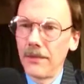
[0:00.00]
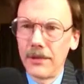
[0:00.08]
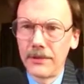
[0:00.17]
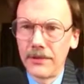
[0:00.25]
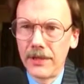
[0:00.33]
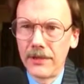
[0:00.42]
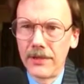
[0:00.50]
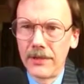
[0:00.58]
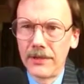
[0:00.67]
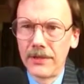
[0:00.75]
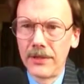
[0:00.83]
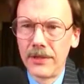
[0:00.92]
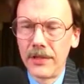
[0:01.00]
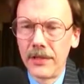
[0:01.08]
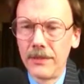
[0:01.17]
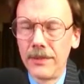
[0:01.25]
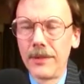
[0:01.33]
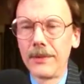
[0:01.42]
want transgenders in the
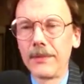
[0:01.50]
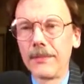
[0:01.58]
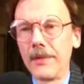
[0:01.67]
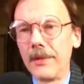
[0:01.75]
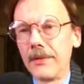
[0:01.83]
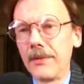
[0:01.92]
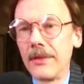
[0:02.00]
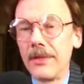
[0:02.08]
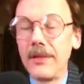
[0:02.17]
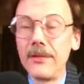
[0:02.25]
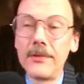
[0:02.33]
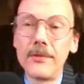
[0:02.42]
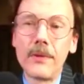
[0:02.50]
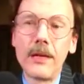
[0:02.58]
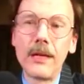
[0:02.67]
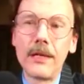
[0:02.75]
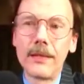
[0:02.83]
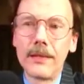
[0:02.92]
Army. Either do
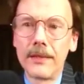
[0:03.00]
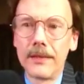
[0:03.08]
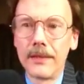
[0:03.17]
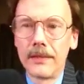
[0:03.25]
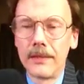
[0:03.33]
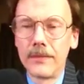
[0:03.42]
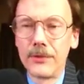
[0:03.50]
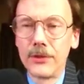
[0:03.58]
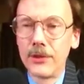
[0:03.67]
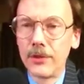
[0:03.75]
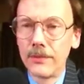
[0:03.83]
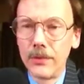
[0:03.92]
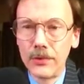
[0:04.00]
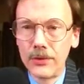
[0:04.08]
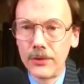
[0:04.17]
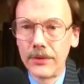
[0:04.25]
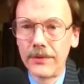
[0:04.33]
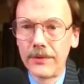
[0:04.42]
I, and I'm sure
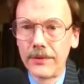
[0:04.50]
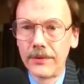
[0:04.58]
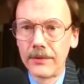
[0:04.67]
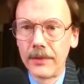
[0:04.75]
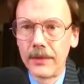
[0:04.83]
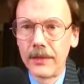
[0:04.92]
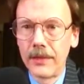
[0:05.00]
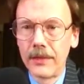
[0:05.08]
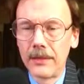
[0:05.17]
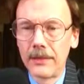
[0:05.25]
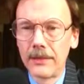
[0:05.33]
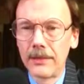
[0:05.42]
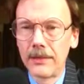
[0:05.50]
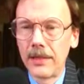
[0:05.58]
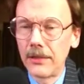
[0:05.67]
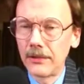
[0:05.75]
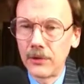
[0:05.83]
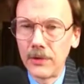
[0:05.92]
most of
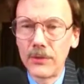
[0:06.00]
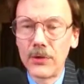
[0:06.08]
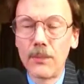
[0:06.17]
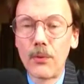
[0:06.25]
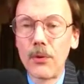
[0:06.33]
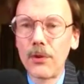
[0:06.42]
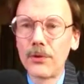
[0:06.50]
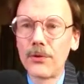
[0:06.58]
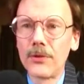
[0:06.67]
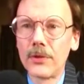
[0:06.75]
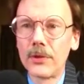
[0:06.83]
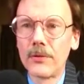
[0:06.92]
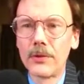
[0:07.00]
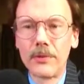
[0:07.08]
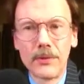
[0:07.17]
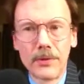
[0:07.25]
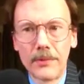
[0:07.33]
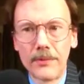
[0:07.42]
Donald Trump's supporters agree
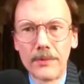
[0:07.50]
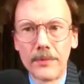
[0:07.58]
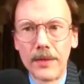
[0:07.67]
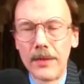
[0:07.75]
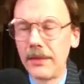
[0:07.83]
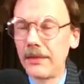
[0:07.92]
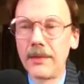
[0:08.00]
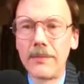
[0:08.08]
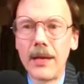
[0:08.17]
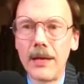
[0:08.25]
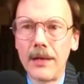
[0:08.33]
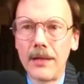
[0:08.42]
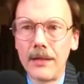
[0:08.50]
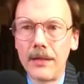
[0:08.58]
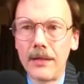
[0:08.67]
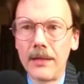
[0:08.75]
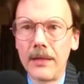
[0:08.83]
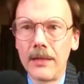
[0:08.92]
with him that it's a bad idea
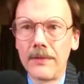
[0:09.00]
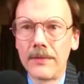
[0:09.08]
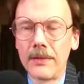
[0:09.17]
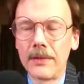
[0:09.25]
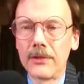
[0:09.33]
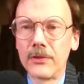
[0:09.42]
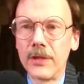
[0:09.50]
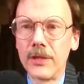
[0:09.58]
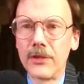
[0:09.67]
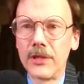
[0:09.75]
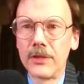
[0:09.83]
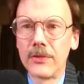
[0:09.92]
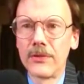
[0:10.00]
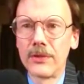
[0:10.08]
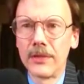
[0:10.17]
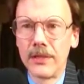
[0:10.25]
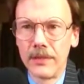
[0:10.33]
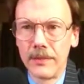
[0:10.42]
to have transgenders in
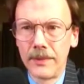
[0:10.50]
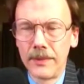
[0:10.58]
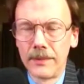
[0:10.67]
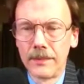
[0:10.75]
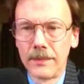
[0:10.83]
the Army.